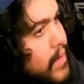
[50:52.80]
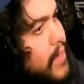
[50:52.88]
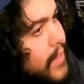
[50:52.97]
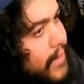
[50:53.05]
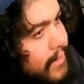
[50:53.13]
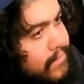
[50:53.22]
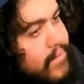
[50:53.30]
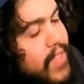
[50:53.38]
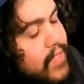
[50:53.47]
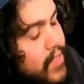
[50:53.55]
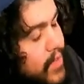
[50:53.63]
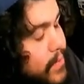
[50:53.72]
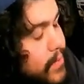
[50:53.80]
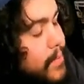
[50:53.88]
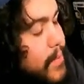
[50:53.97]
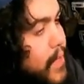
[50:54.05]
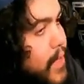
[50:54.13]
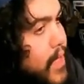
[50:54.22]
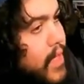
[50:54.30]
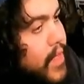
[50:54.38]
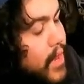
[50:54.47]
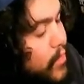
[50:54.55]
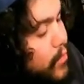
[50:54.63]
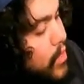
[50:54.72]
God, yeah. That's good. That's
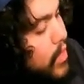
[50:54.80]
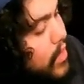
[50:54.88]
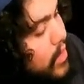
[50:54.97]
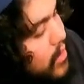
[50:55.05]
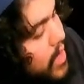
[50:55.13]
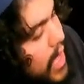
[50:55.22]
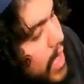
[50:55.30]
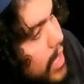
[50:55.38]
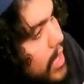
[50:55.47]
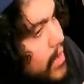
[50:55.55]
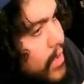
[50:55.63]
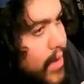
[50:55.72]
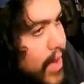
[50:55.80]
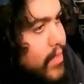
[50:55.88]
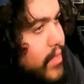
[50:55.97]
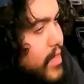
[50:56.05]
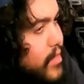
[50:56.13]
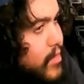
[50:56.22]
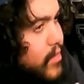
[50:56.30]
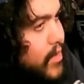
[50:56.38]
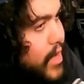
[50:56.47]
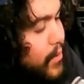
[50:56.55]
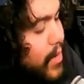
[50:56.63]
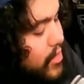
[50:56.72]
yeah. really good. Yeah, congratulations, dude.
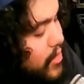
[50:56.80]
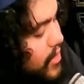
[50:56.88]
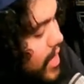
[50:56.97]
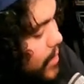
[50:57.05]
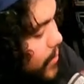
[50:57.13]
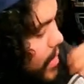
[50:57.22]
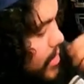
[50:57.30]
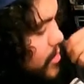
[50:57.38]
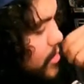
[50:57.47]
I Thank watched you. I watched the